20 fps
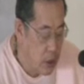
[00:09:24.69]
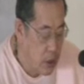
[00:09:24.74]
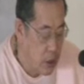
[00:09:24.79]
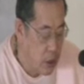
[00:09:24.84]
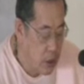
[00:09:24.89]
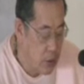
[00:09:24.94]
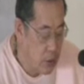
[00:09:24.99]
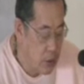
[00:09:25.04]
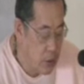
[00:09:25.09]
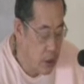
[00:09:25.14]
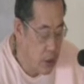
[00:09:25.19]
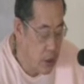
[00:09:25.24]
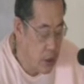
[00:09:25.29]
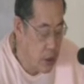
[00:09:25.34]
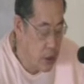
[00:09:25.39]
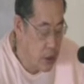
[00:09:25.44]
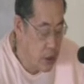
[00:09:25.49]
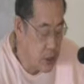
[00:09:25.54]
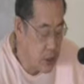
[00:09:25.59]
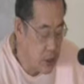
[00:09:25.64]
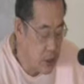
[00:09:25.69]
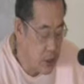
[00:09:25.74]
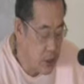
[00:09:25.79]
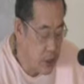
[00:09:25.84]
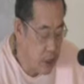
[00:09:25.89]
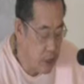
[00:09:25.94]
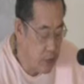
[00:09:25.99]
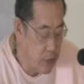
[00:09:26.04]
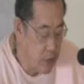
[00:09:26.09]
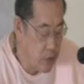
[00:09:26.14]
We cannot
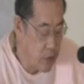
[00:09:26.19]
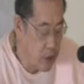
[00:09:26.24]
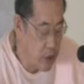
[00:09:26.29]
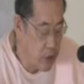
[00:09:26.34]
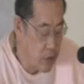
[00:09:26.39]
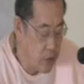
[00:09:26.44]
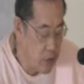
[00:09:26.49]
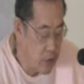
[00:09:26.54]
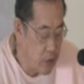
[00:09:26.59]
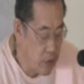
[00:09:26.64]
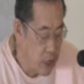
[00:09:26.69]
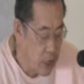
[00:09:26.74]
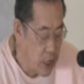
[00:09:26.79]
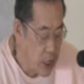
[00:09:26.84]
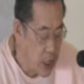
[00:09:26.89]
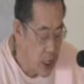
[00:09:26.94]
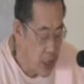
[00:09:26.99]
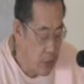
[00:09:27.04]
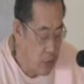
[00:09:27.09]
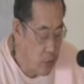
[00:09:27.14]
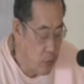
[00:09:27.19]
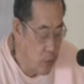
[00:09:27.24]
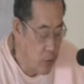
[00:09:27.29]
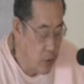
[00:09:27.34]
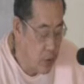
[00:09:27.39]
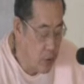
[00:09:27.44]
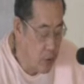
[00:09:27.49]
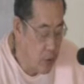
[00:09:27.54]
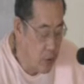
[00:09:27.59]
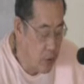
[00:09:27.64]
stay forever, even
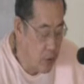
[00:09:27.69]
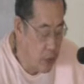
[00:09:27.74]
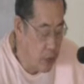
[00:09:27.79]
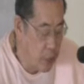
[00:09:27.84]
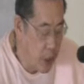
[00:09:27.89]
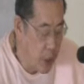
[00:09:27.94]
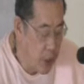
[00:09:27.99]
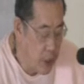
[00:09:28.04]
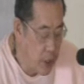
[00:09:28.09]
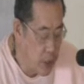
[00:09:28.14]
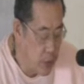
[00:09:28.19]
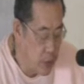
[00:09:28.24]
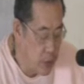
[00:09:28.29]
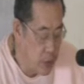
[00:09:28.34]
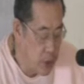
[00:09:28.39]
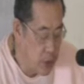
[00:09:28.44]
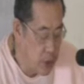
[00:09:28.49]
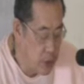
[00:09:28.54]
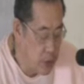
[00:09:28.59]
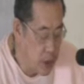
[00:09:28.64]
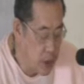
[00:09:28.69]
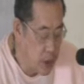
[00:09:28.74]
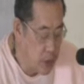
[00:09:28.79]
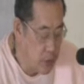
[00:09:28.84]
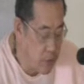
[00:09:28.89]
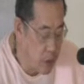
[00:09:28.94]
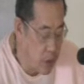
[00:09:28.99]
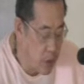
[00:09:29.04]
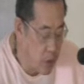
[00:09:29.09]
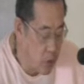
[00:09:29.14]
with our own body, what to speak
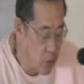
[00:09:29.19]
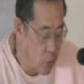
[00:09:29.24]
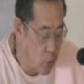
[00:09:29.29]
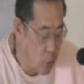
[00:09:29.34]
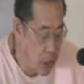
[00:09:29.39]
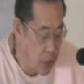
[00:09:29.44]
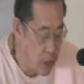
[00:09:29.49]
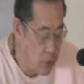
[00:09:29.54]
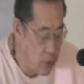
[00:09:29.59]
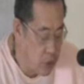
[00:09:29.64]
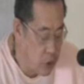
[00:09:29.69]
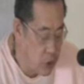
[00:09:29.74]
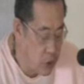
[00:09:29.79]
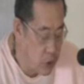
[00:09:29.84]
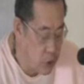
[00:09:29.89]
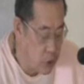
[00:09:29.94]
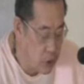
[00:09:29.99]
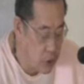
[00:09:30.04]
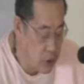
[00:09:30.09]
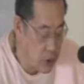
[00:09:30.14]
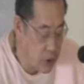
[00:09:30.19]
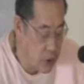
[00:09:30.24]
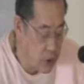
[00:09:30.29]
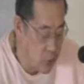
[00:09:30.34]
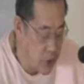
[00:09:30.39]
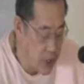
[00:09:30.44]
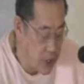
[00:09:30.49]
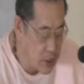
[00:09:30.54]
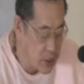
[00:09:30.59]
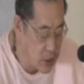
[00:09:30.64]
of our wife, children, and the
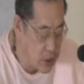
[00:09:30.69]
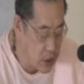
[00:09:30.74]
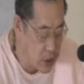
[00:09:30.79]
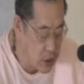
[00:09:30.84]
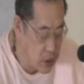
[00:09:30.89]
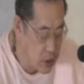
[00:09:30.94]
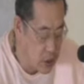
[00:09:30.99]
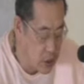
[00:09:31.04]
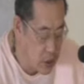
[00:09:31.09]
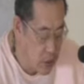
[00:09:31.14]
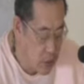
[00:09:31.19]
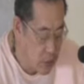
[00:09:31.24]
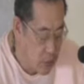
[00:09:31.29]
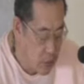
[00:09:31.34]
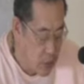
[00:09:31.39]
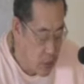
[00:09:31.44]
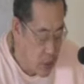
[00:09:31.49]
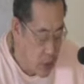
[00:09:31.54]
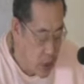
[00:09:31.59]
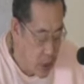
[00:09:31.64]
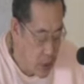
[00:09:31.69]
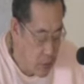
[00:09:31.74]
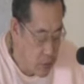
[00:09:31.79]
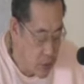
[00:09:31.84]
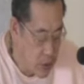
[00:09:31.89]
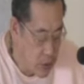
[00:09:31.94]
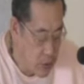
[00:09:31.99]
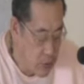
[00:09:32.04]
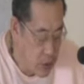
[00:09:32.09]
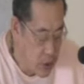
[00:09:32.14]
rest.
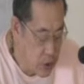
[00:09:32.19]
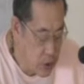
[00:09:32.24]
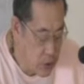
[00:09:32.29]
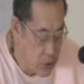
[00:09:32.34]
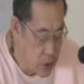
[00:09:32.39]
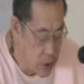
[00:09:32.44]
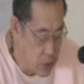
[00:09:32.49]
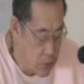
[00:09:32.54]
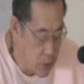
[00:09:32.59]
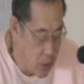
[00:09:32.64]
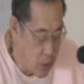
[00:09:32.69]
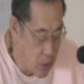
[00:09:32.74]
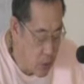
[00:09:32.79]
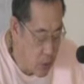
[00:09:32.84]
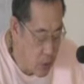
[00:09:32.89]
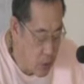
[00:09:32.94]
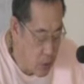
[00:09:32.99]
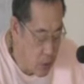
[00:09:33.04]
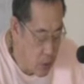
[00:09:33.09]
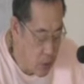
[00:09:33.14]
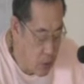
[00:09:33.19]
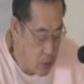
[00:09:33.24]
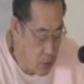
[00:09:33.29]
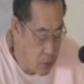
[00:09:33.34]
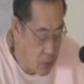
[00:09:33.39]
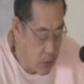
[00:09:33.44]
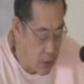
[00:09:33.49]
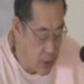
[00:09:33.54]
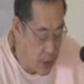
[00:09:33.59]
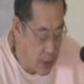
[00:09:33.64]
Every creature is born
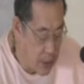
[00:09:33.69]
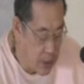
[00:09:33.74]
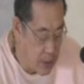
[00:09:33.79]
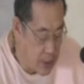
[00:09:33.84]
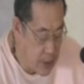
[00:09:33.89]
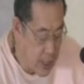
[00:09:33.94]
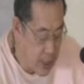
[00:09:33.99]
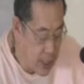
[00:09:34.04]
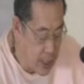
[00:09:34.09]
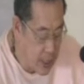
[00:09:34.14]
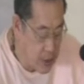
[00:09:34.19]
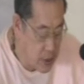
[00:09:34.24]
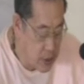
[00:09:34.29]
alone and dies